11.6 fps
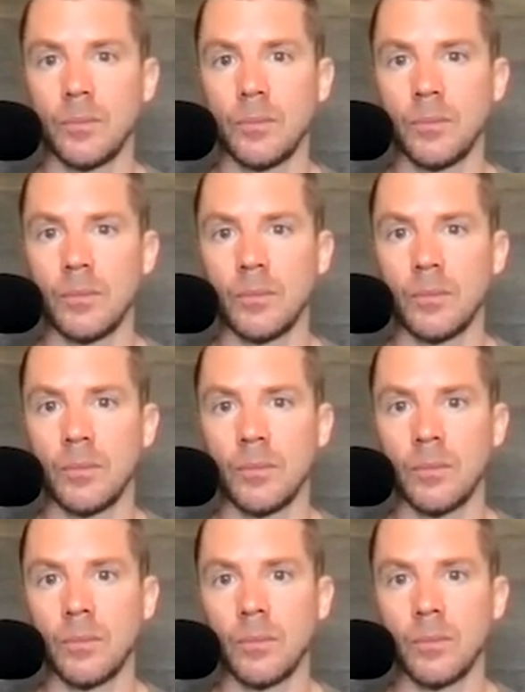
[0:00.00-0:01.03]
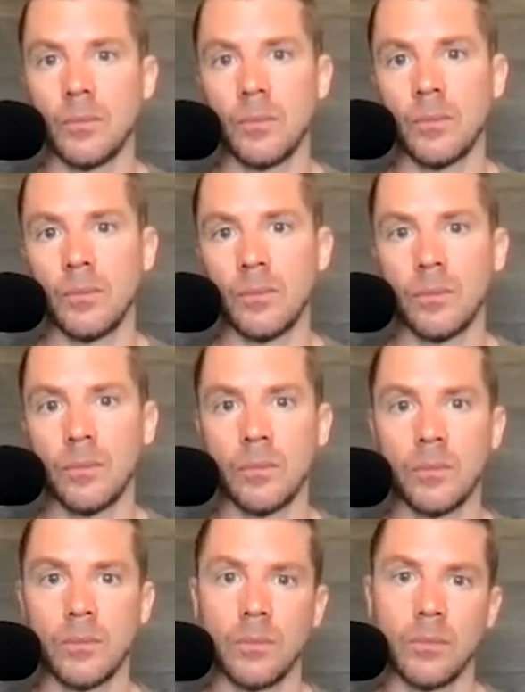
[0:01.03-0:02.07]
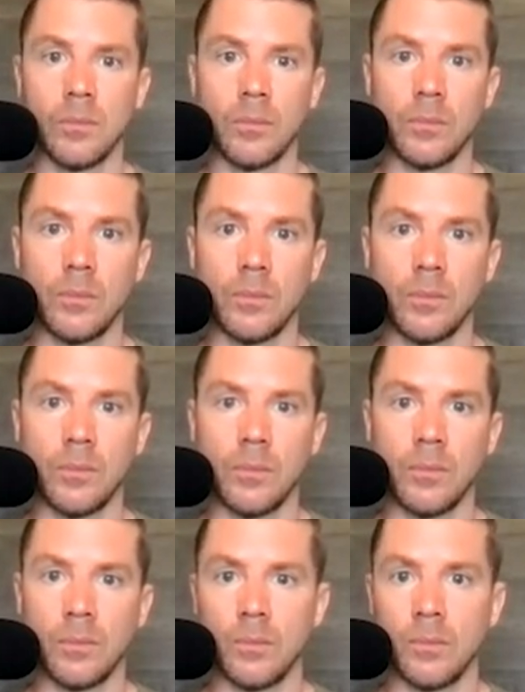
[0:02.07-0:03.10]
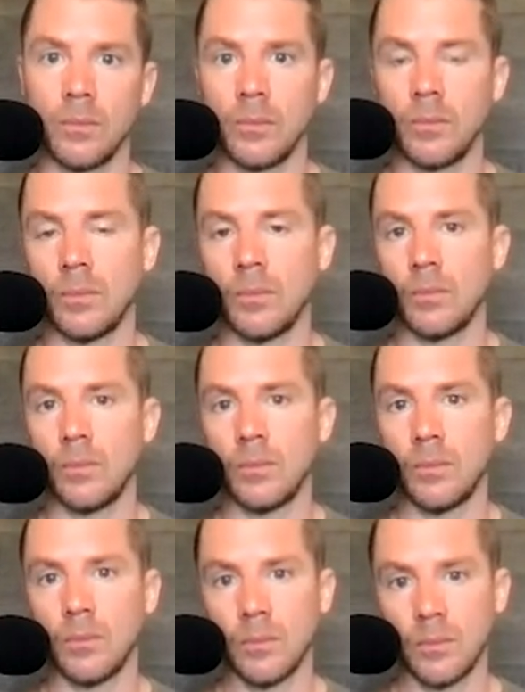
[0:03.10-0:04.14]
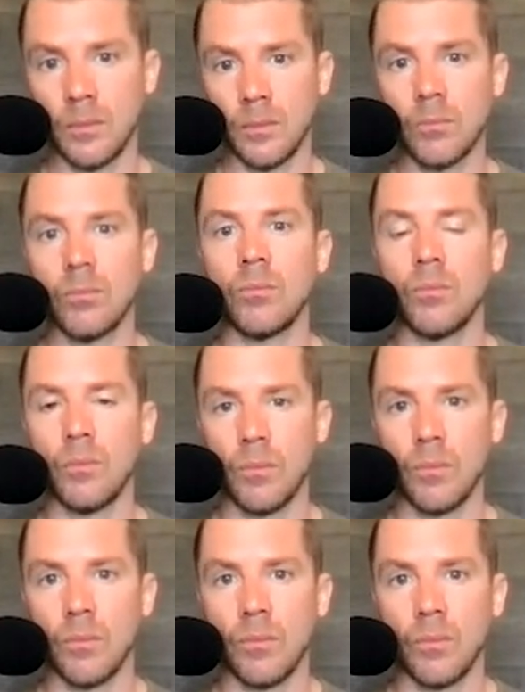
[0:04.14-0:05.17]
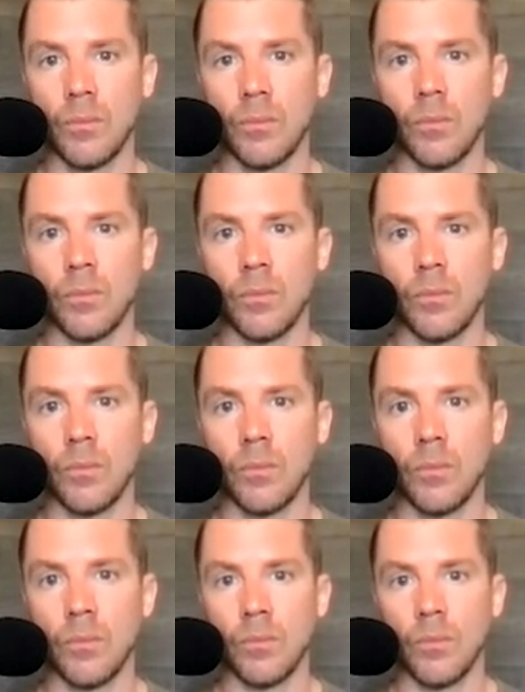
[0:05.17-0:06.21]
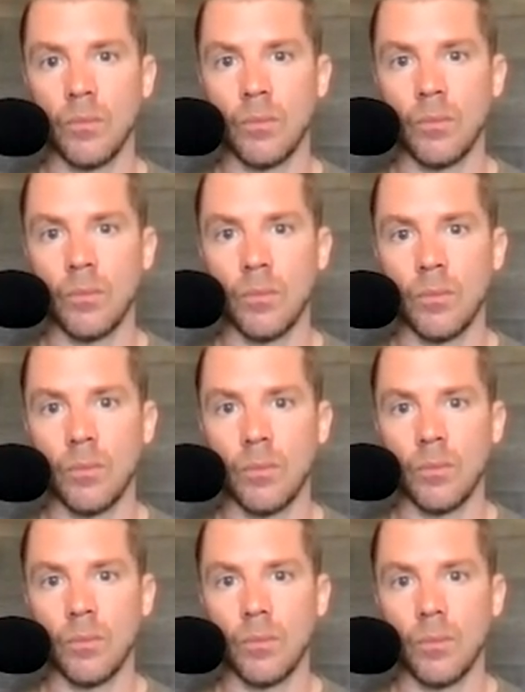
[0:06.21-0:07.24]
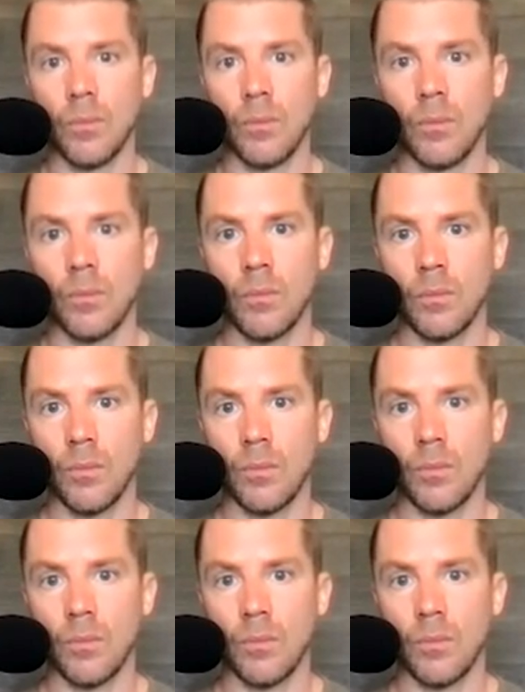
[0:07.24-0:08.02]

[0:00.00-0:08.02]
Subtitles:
[no speech]